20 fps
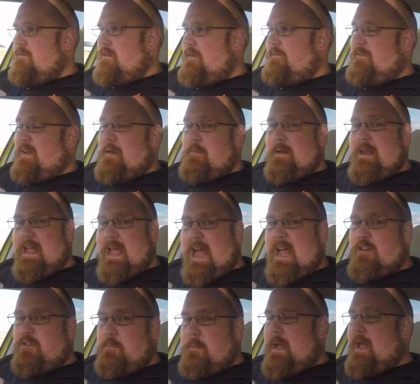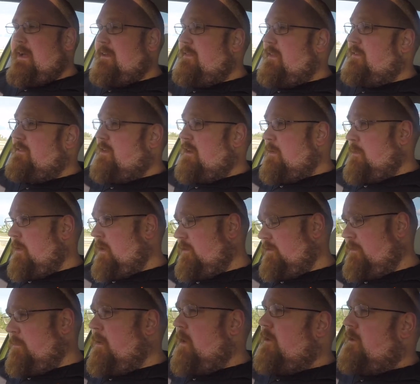family hatchback that's going to put a
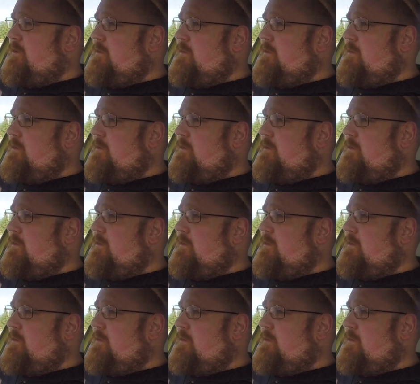smile on